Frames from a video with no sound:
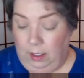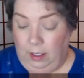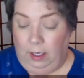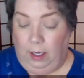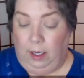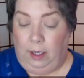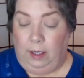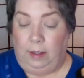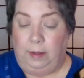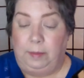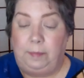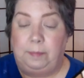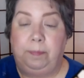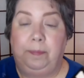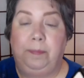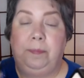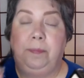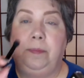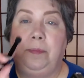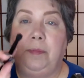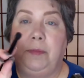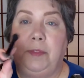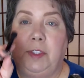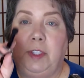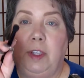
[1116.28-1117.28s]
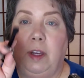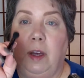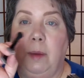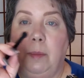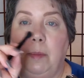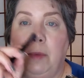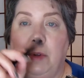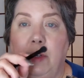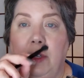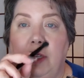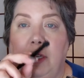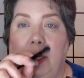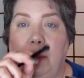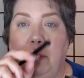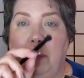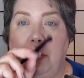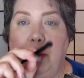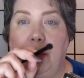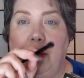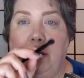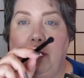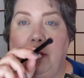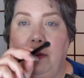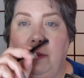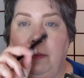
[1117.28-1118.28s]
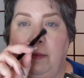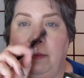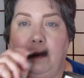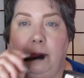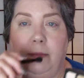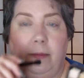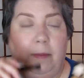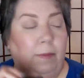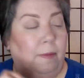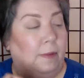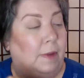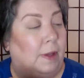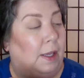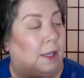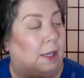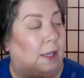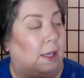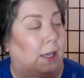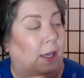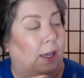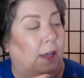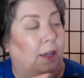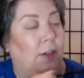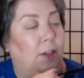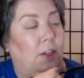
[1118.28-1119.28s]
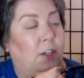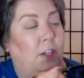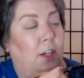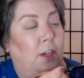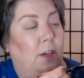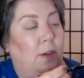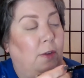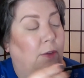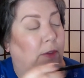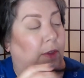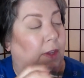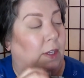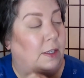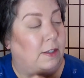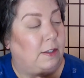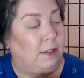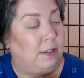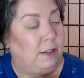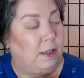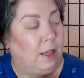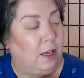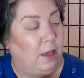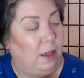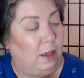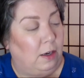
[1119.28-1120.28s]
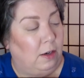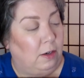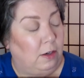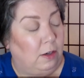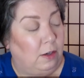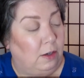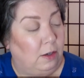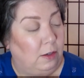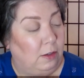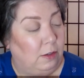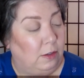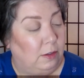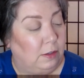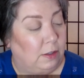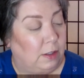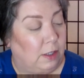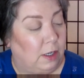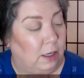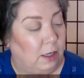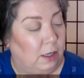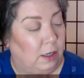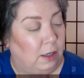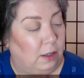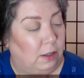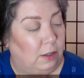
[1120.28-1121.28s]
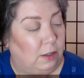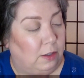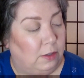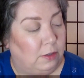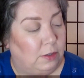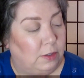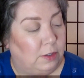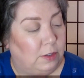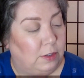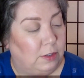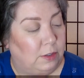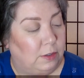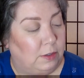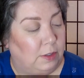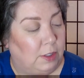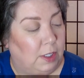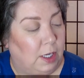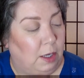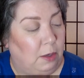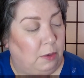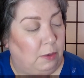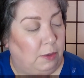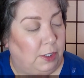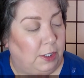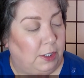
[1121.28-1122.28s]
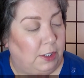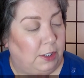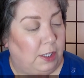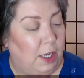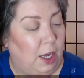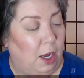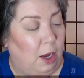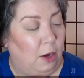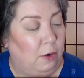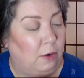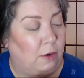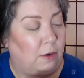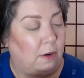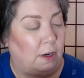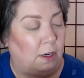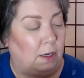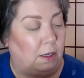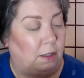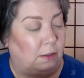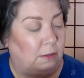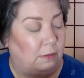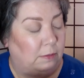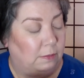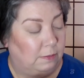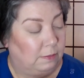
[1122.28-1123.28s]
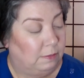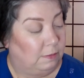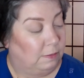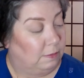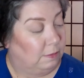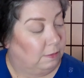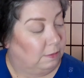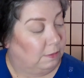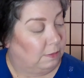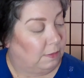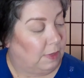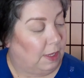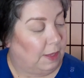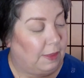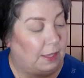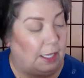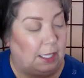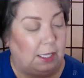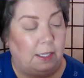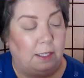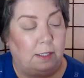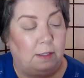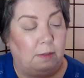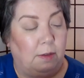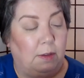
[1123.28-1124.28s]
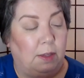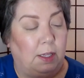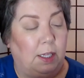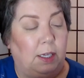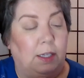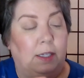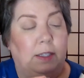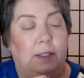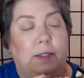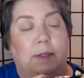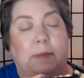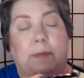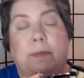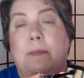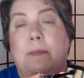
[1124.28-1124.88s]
So I'm going to dip into this color called Golden Ochre. I think that's what that is.